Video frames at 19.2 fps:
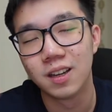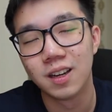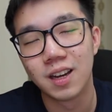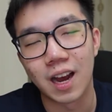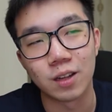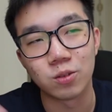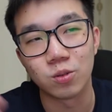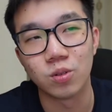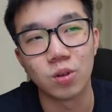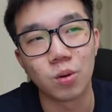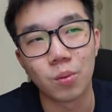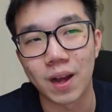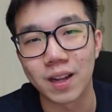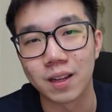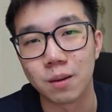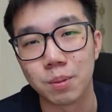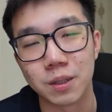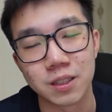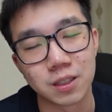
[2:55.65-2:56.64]
I don't know what
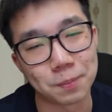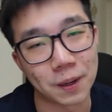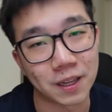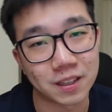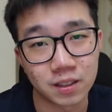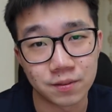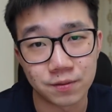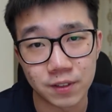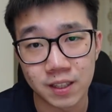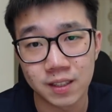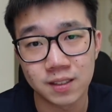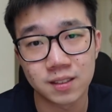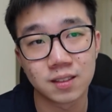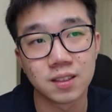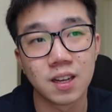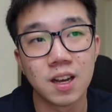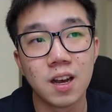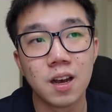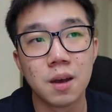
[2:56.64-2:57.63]
her perspective
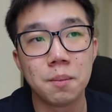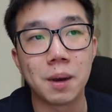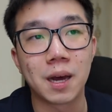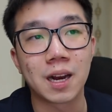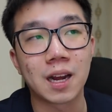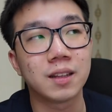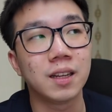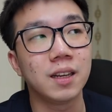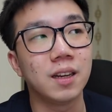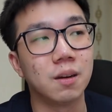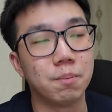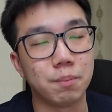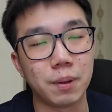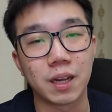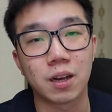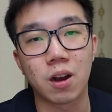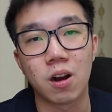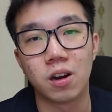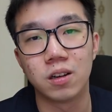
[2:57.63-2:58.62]
is, but I think her
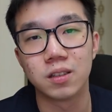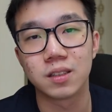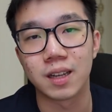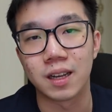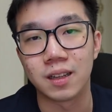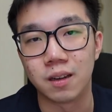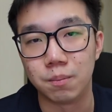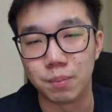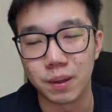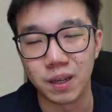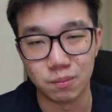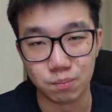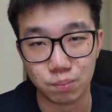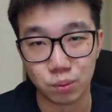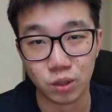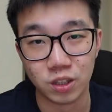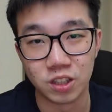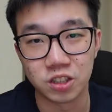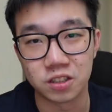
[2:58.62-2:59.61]
big calls and her big
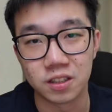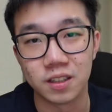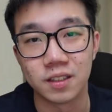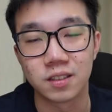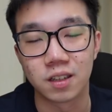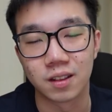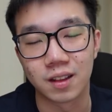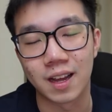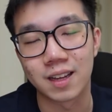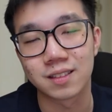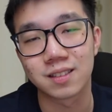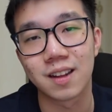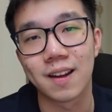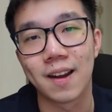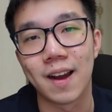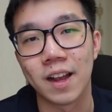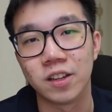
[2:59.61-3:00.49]
bullishness on Tesla